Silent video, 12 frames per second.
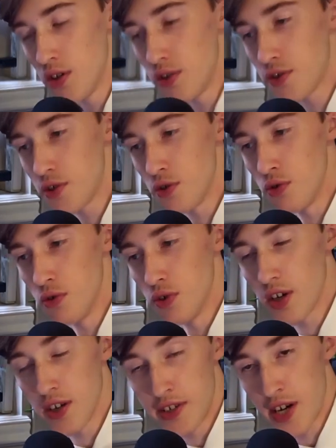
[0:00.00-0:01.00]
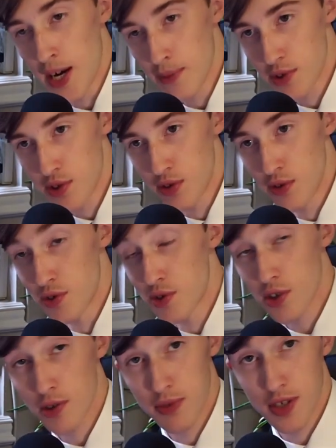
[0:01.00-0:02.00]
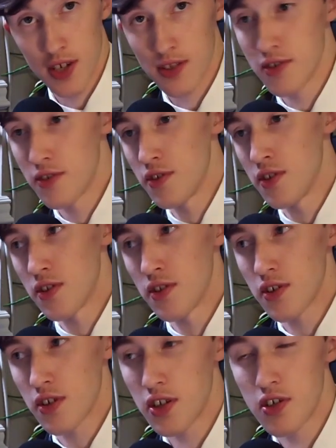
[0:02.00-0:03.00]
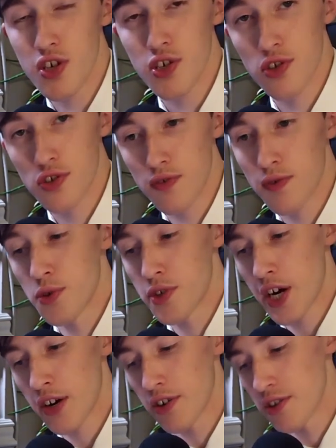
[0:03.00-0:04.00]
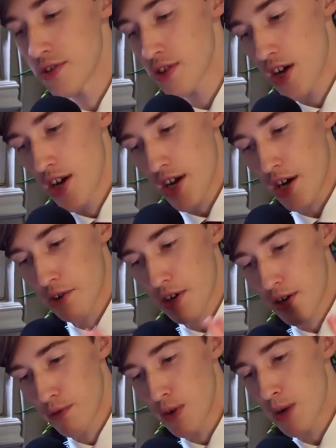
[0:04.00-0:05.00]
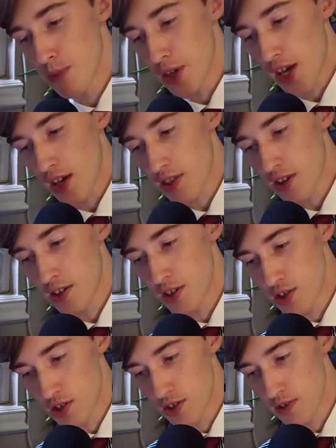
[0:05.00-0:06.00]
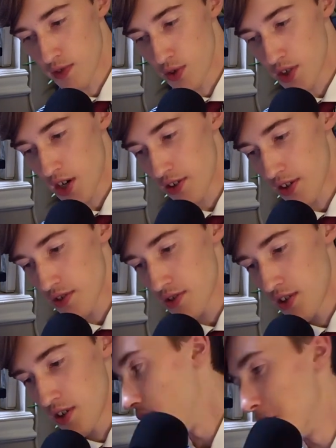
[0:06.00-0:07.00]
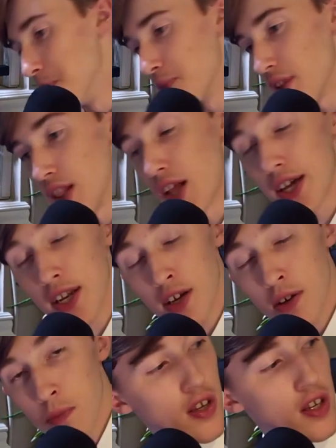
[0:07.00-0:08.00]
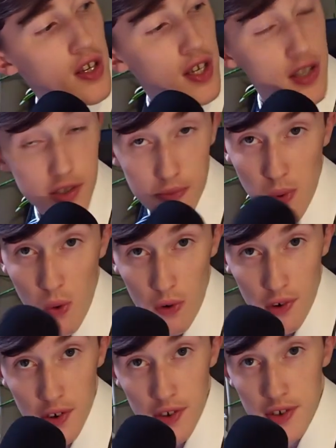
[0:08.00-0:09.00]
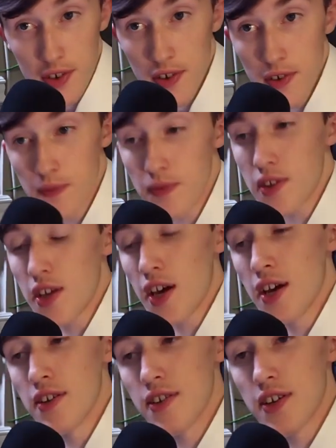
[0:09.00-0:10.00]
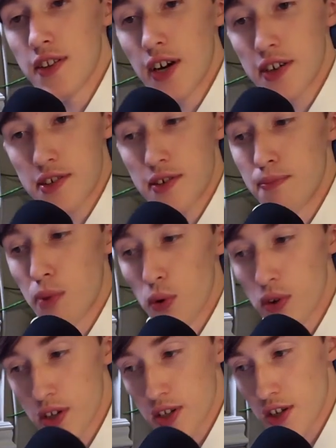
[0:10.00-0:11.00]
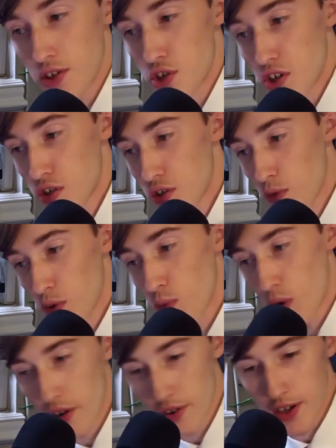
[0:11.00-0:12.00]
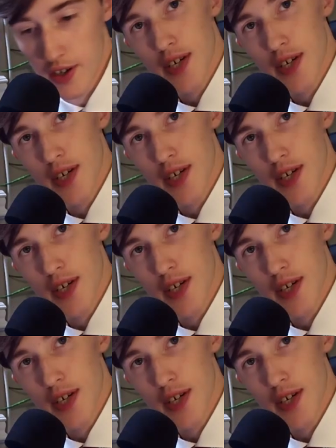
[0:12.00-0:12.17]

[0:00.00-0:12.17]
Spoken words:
To adapt to the circumstances, the conditions of those areas. How can I replicate the conditions of those areas? Lighting is important. And that's important in conjunction with watering.